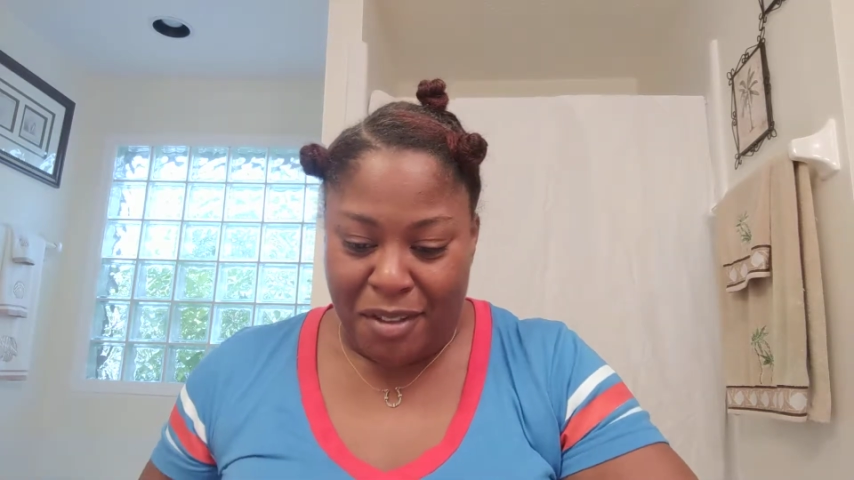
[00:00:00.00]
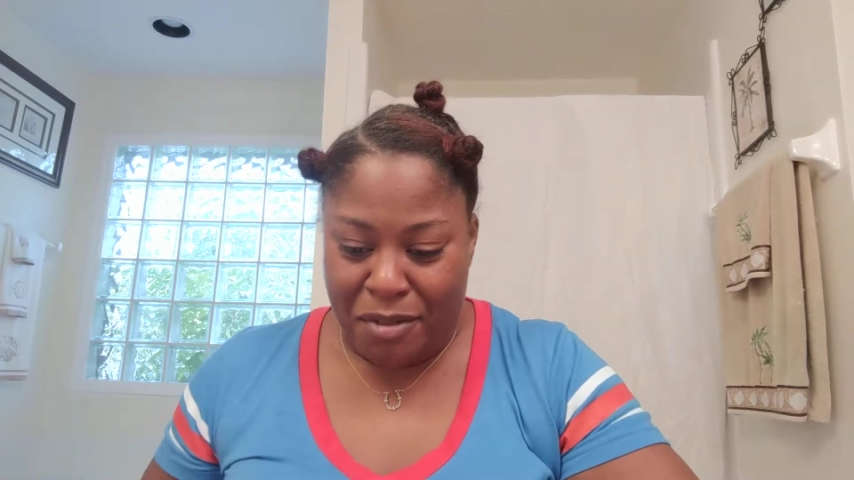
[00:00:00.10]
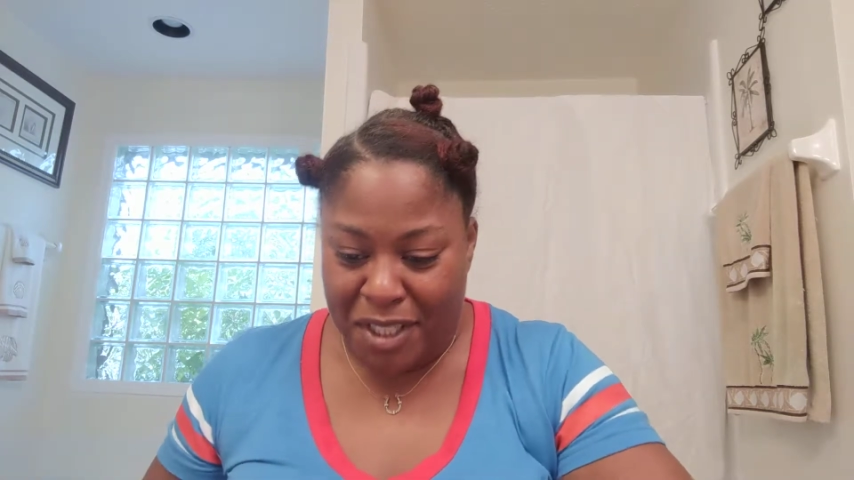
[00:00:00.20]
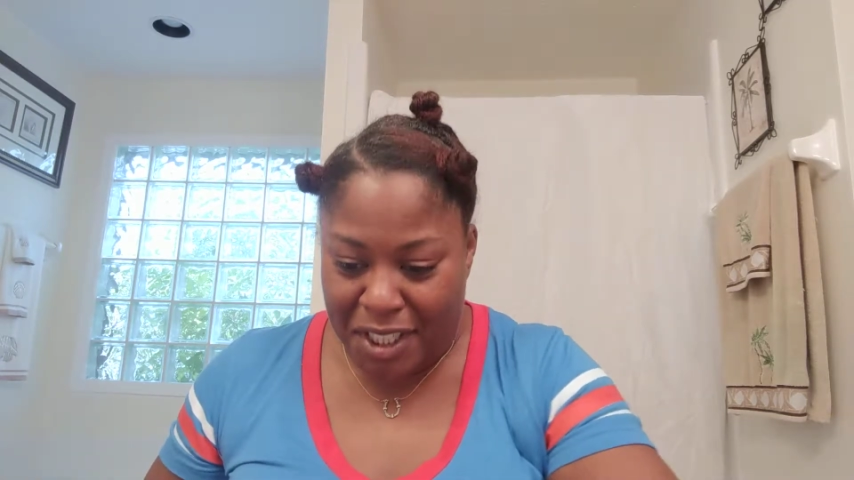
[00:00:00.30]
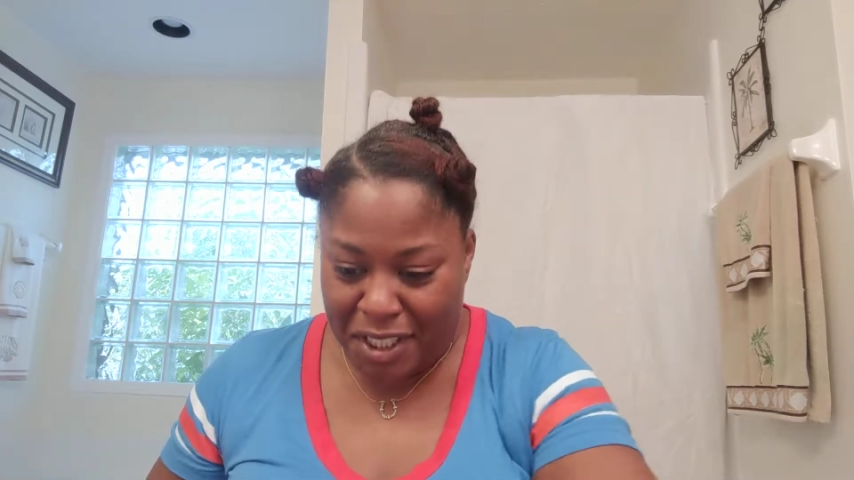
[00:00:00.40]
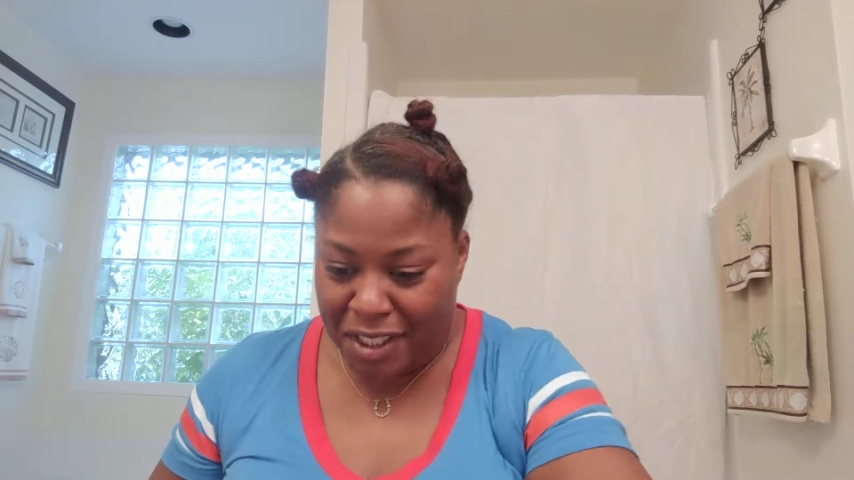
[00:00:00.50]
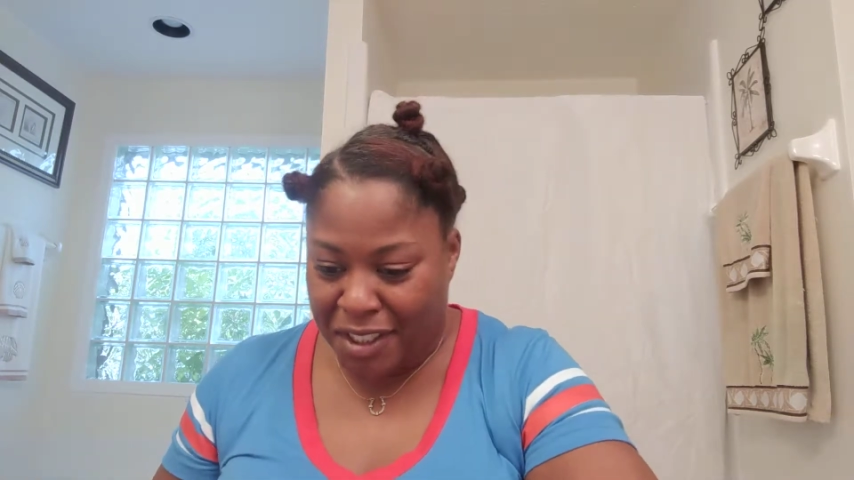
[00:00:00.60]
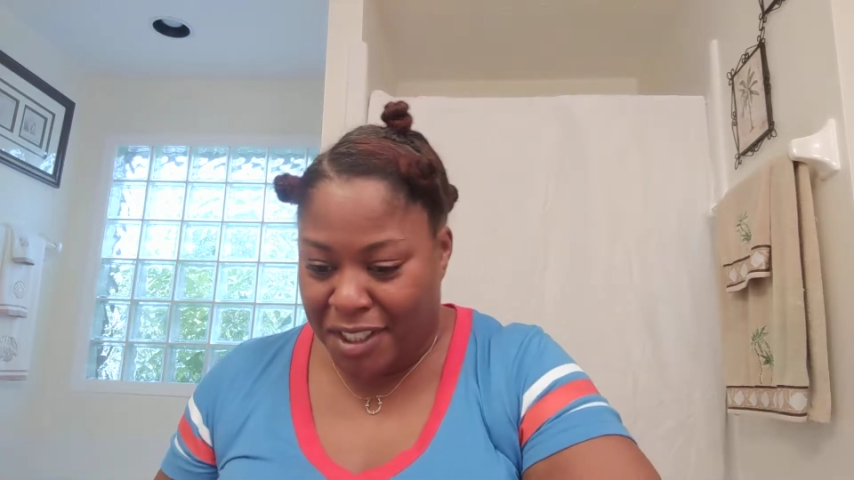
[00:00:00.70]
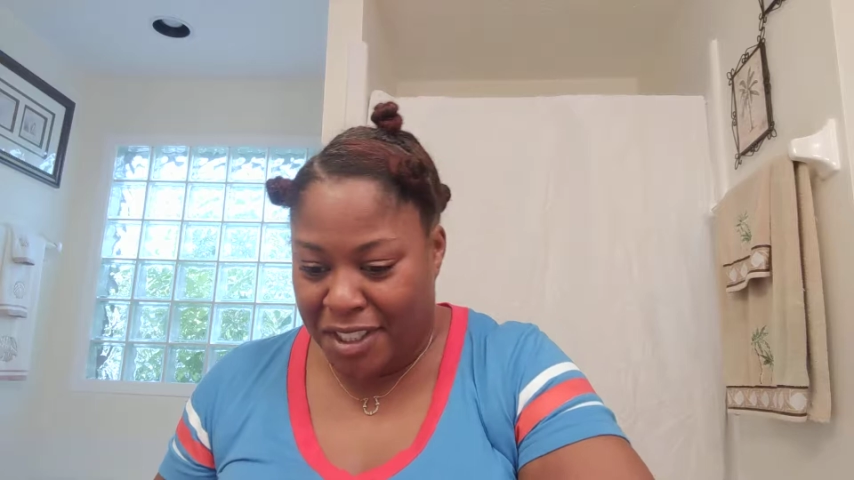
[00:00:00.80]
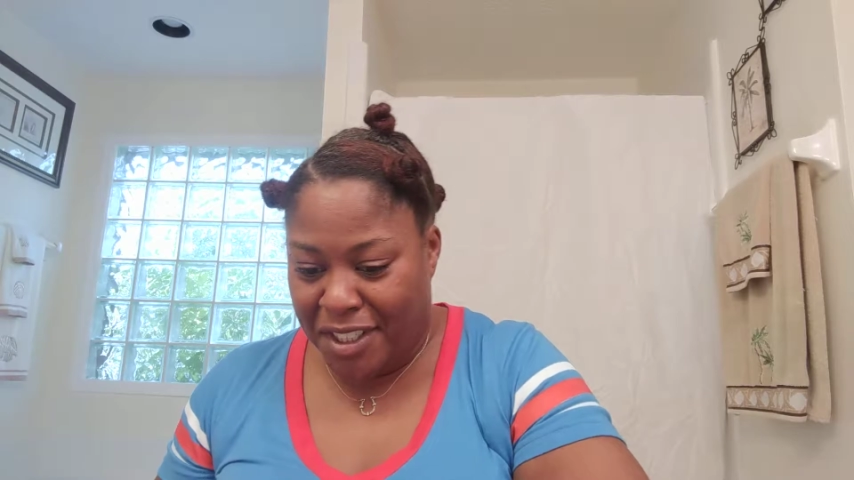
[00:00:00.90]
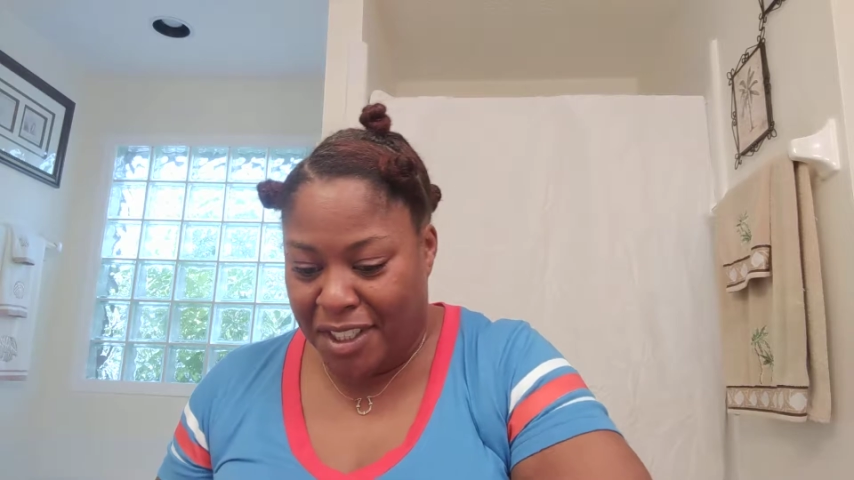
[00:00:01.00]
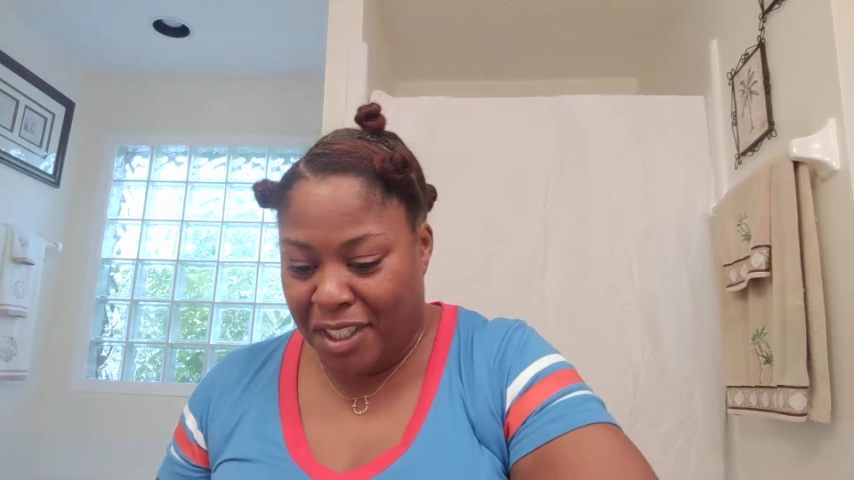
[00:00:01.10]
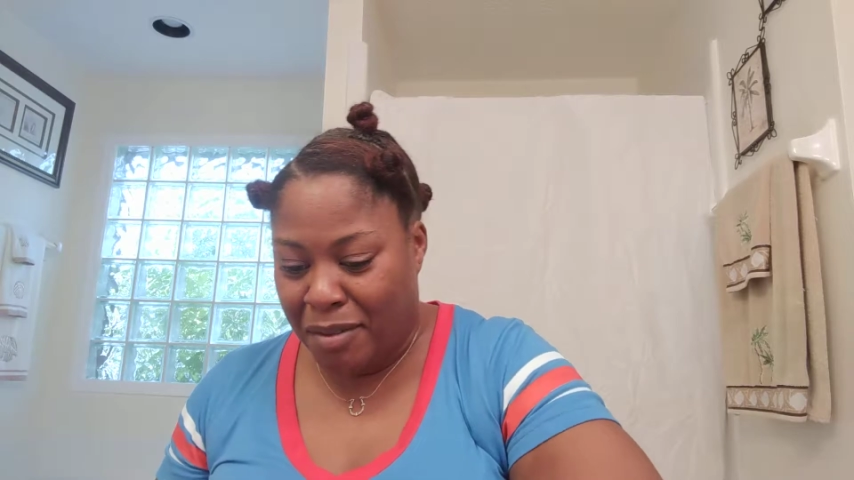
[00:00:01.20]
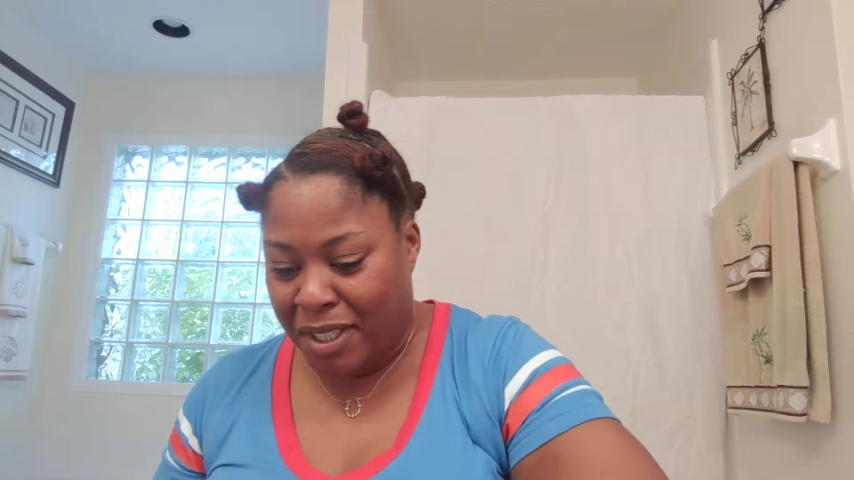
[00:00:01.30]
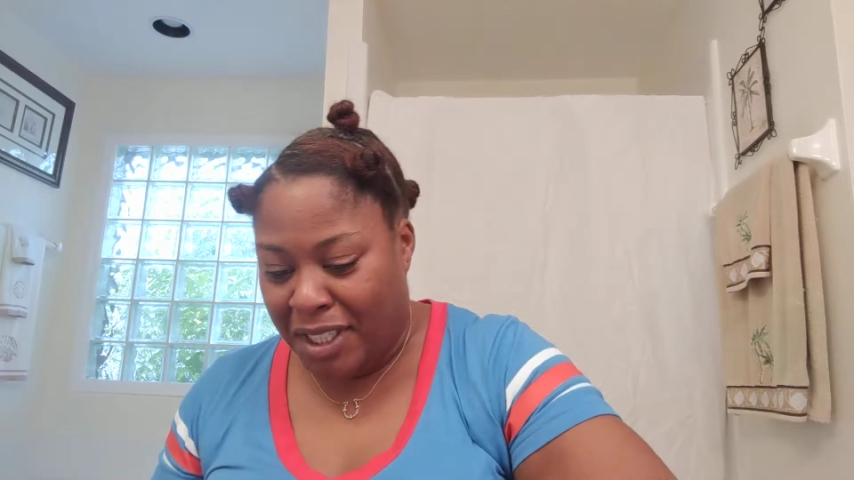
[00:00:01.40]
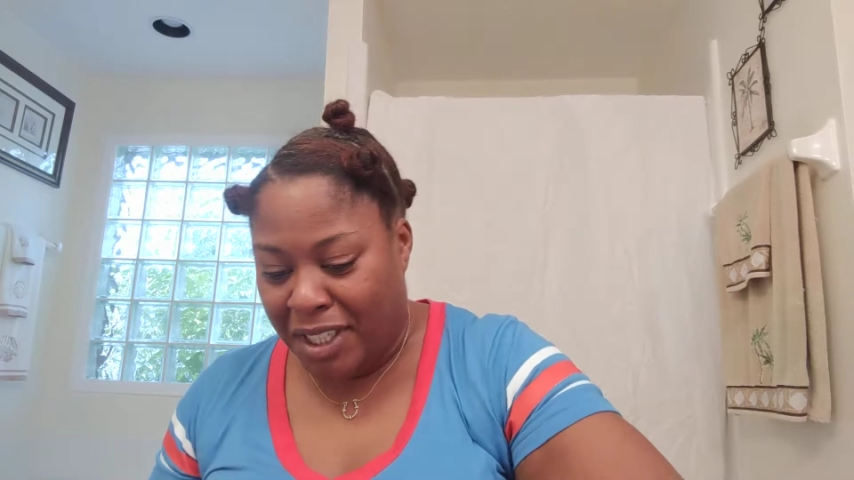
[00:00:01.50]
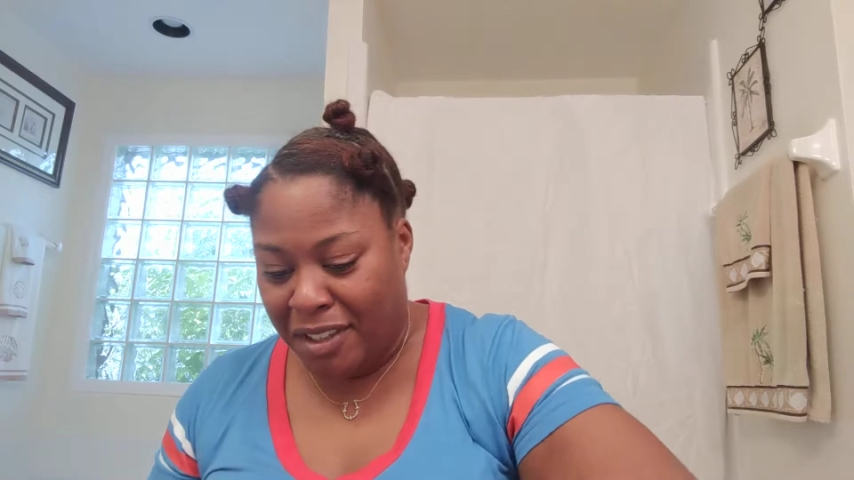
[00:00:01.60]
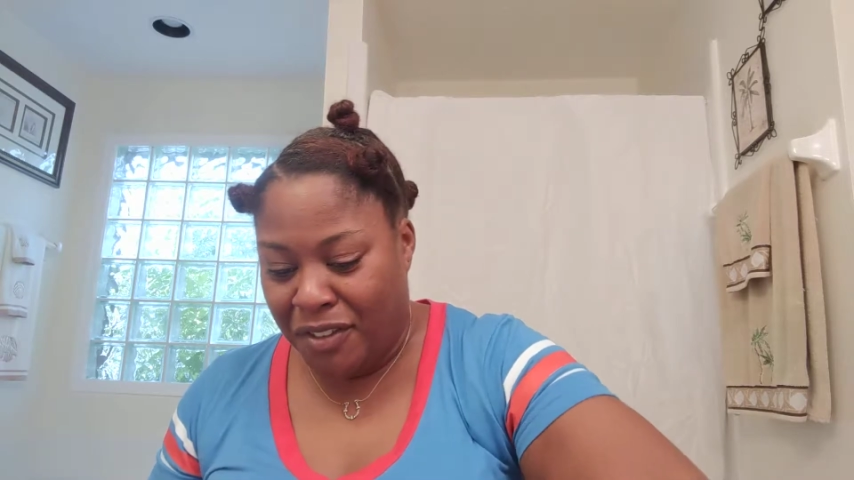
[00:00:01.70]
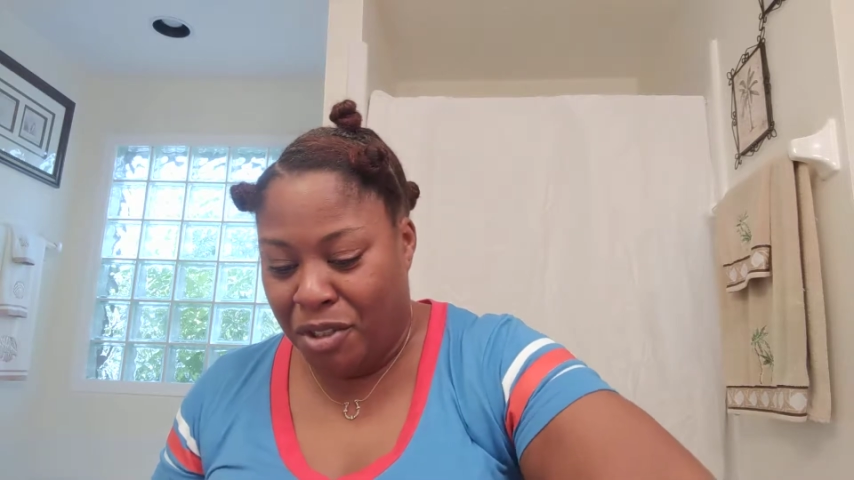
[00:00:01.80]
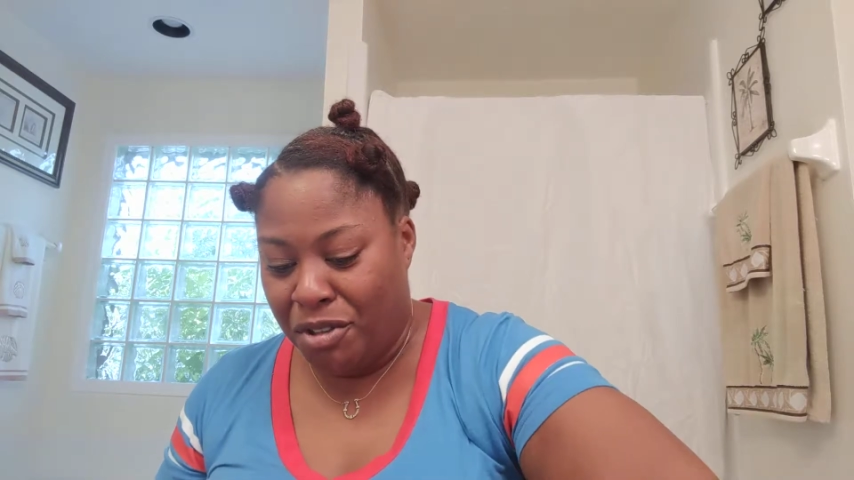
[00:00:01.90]
ridiculous. I think
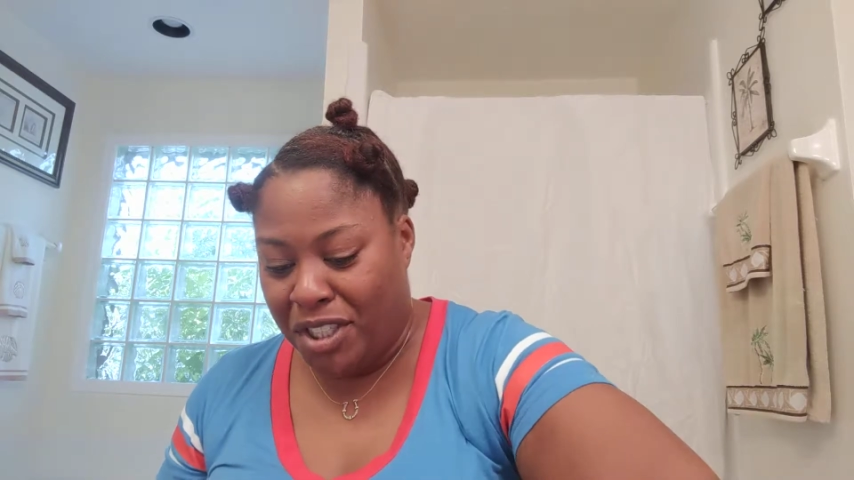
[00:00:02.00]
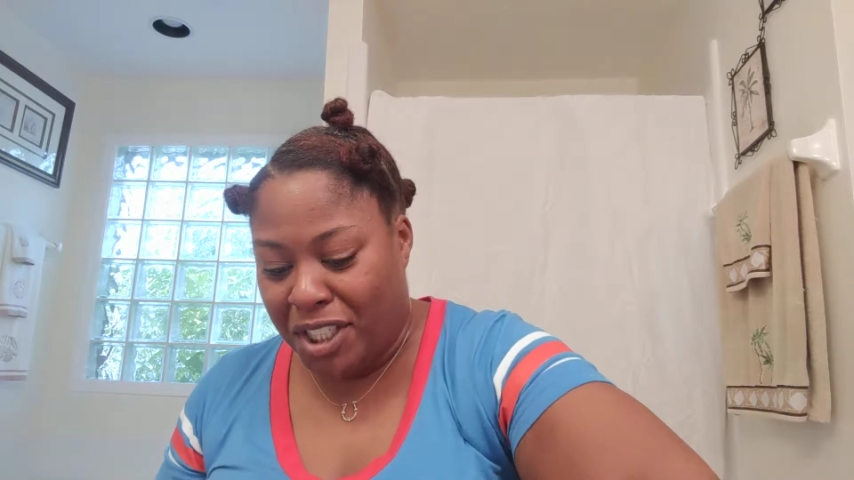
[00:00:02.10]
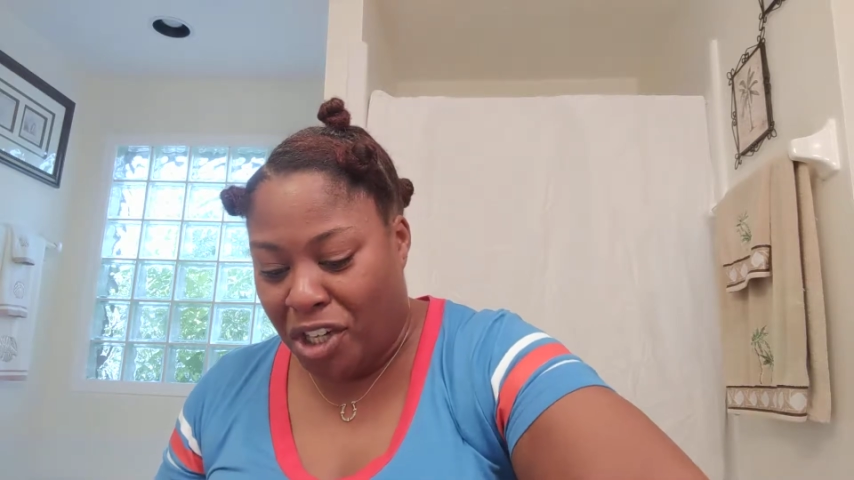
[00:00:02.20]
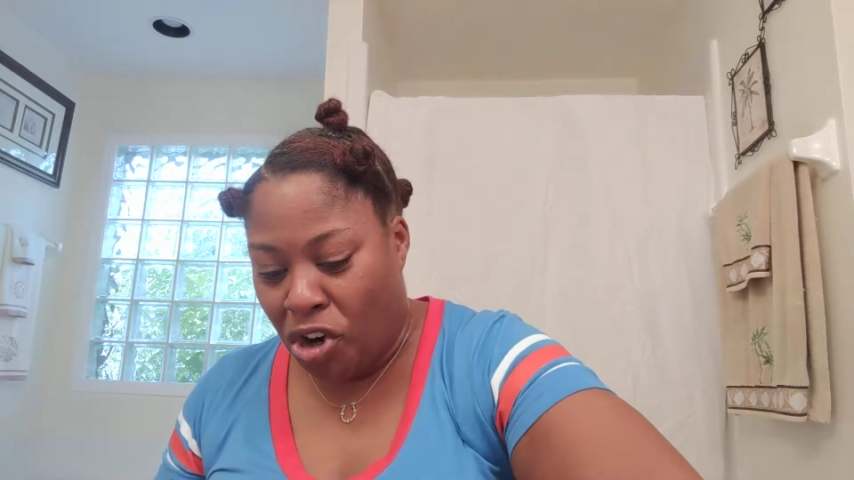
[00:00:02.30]
I've used it